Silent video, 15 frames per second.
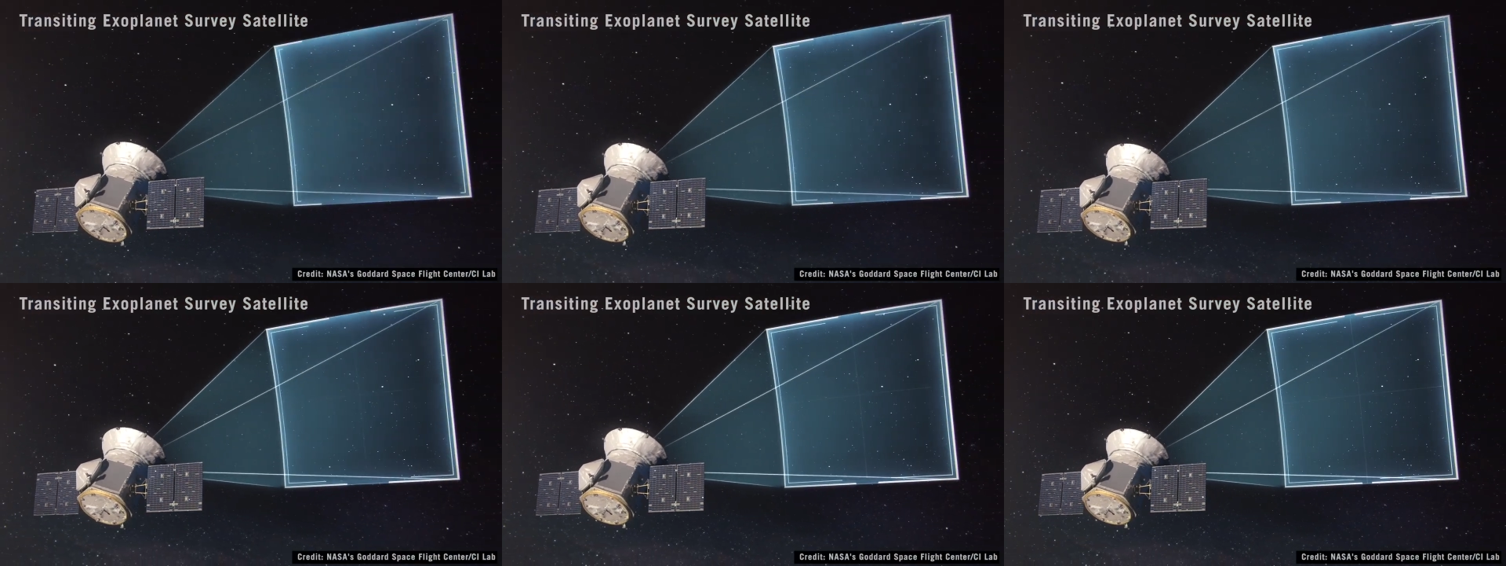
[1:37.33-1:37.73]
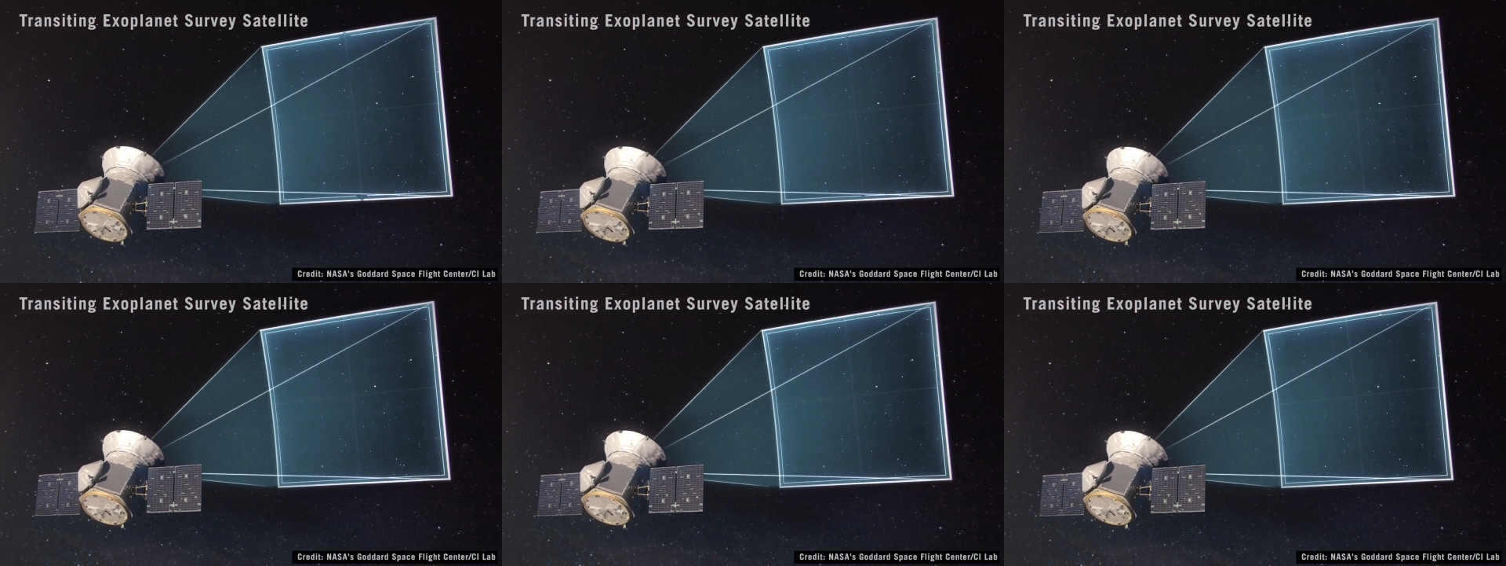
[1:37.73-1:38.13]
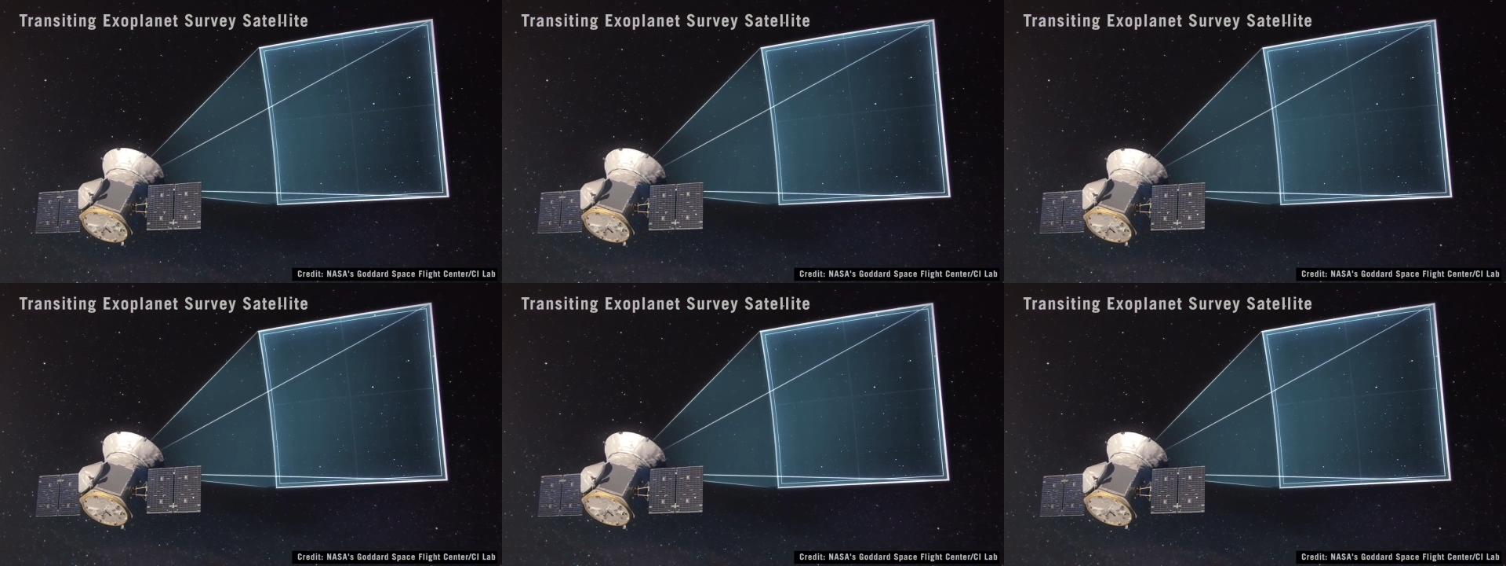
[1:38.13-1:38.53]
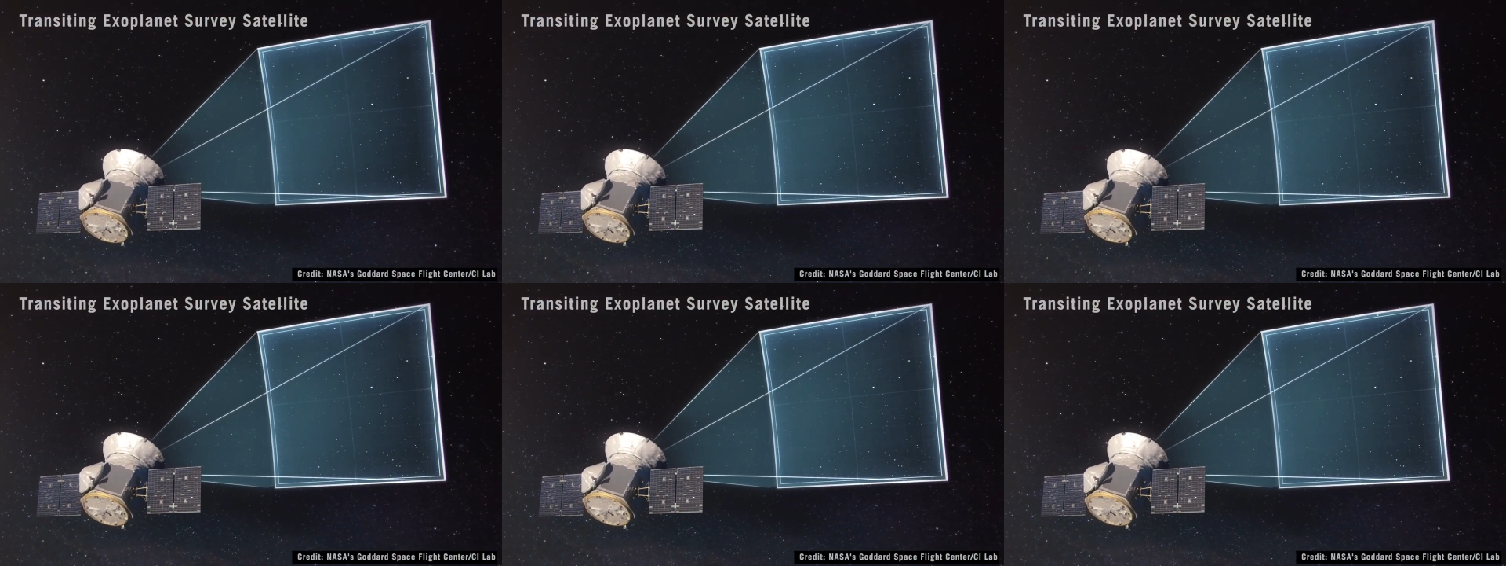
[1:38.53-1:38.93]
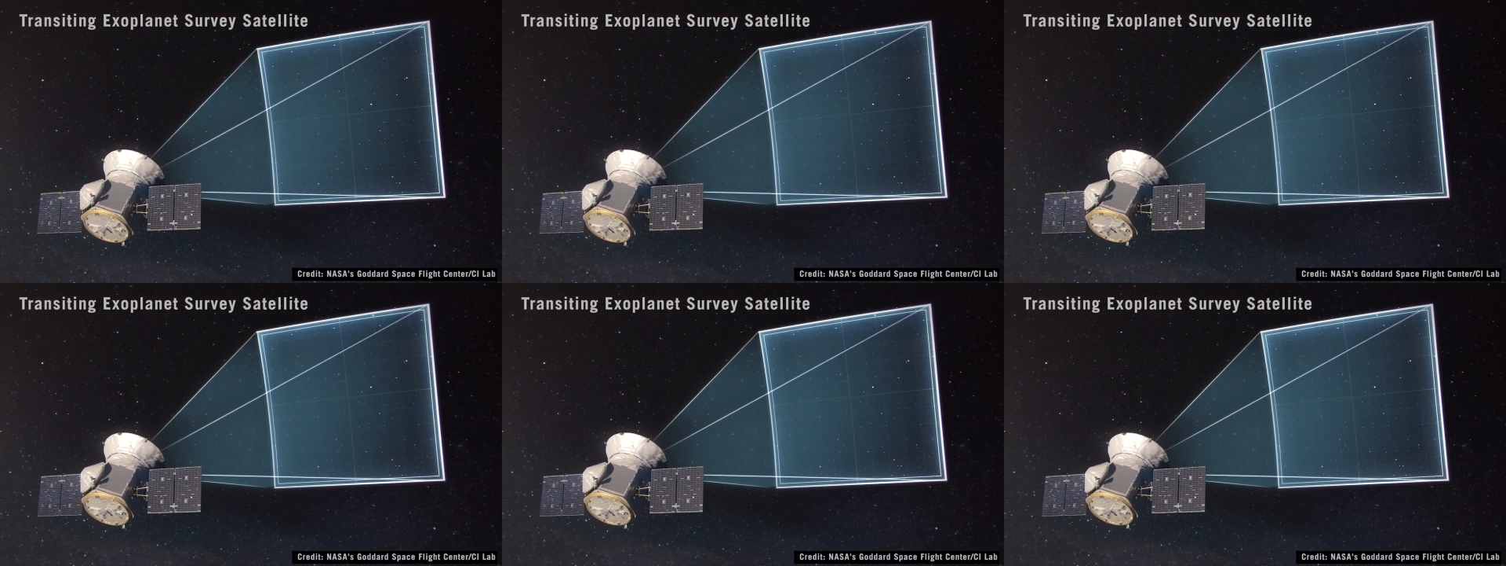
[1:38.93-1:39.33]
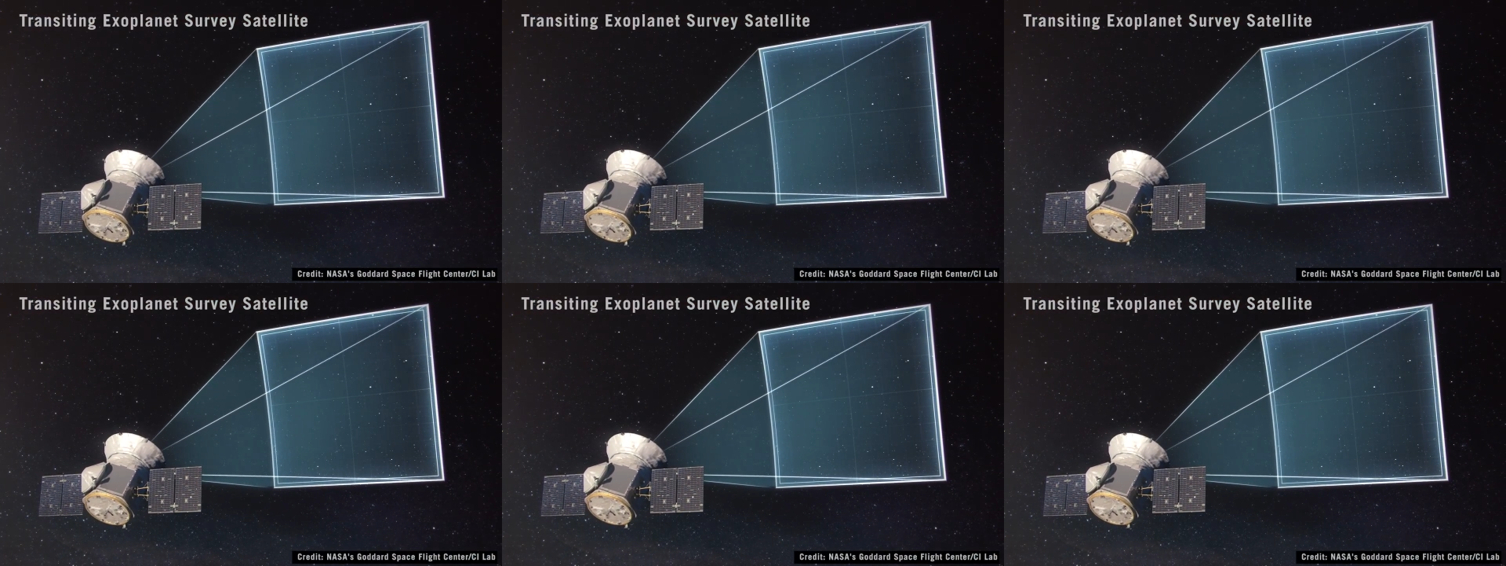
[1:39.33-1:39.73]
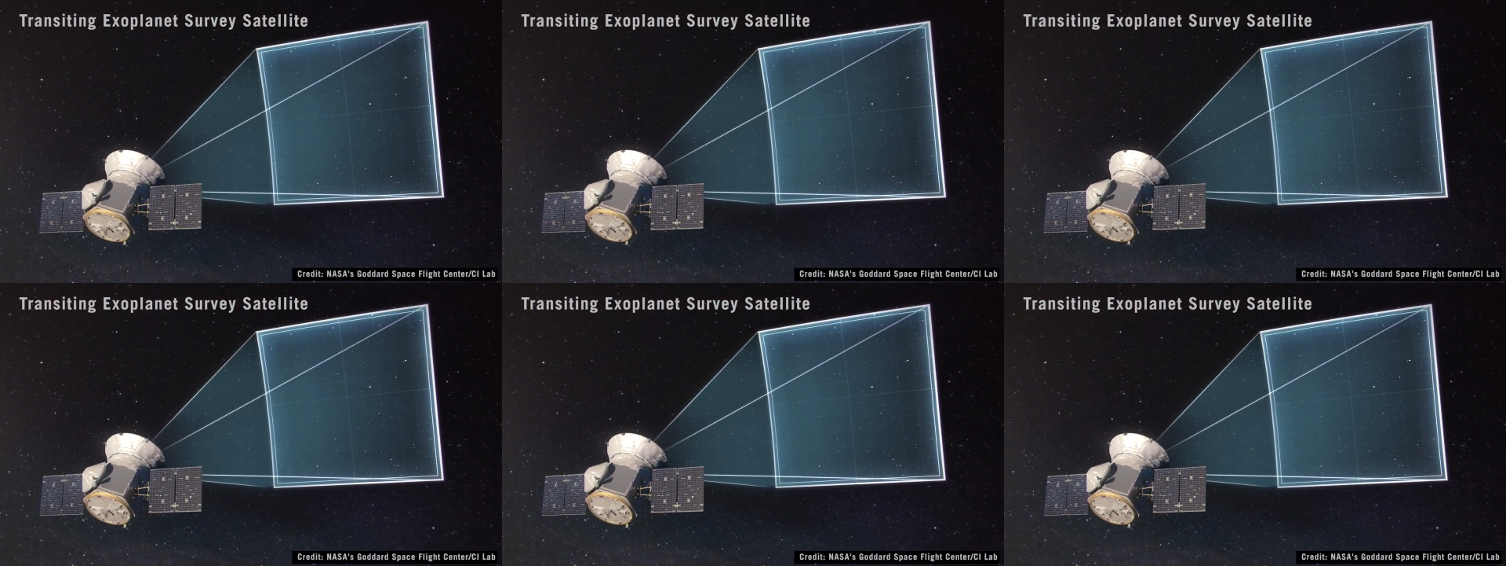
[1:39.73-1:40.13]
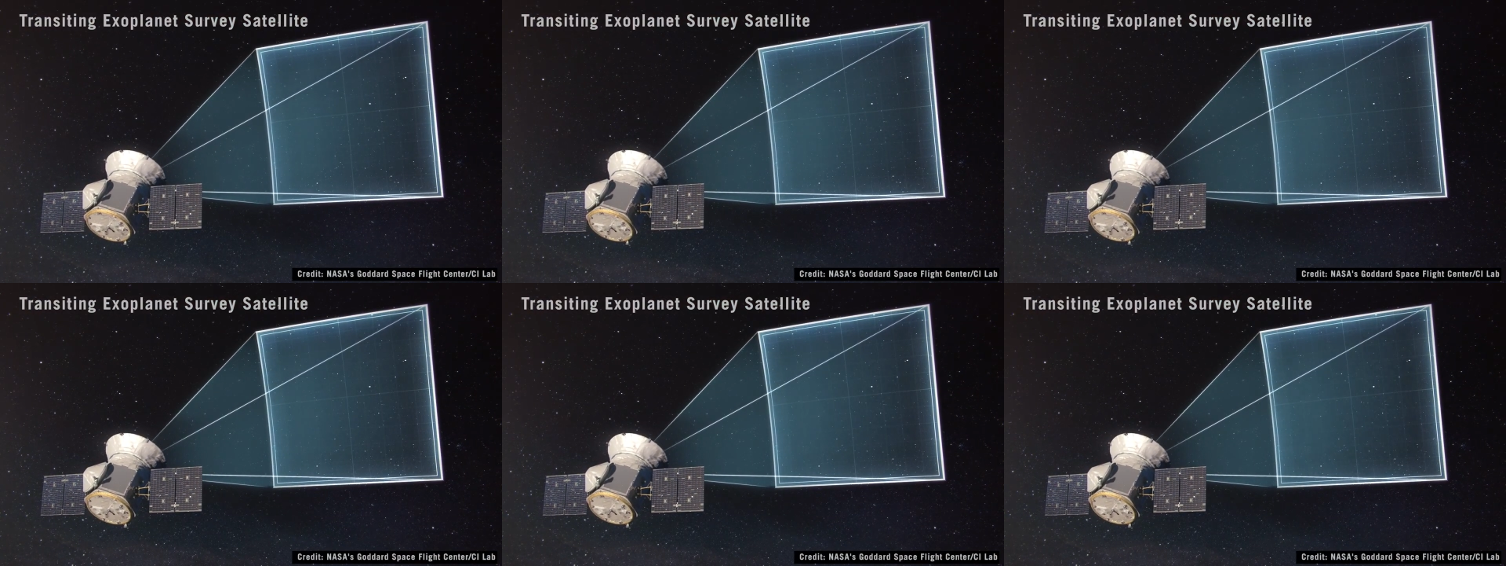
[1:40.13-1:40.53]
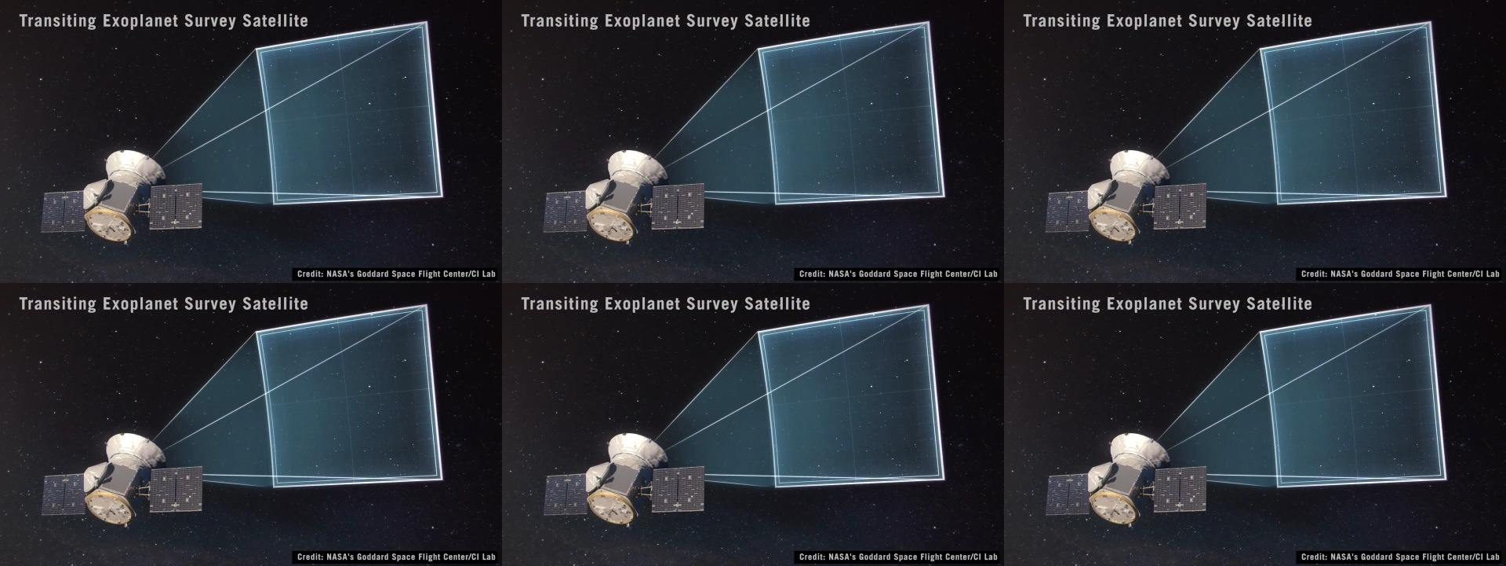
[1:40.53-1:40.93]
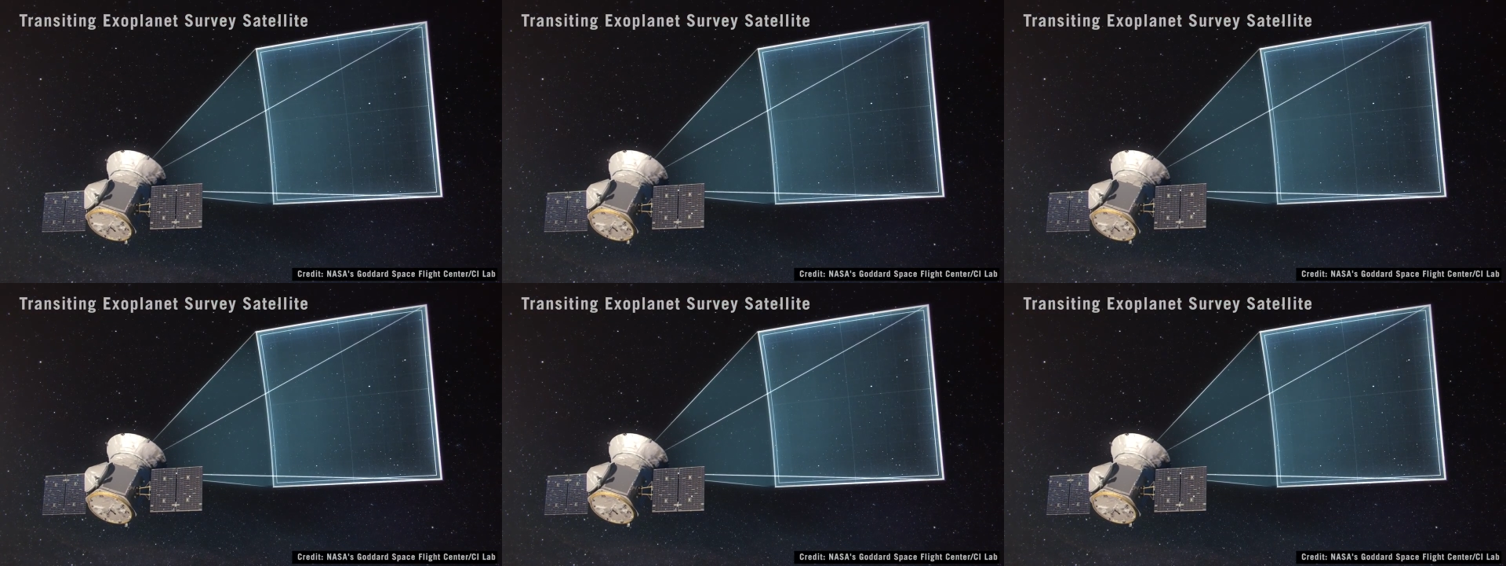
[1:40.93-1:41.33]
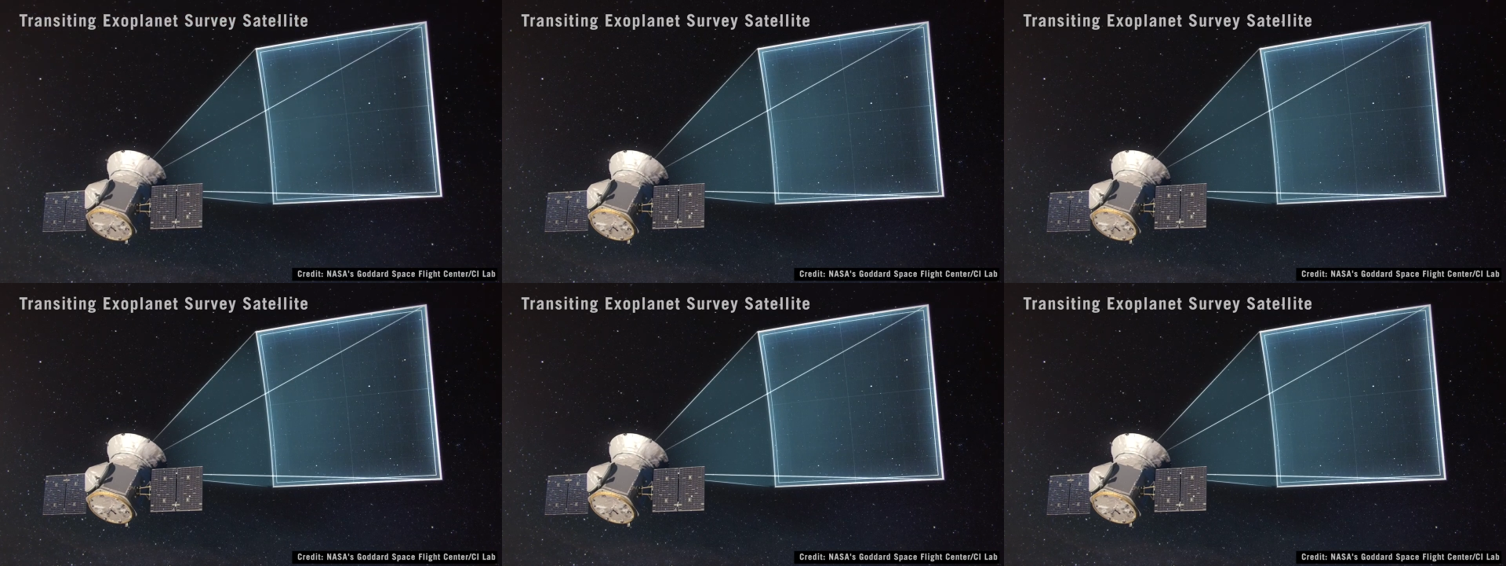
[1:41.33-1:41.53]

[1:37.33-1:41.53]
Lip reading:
(no speaker visible)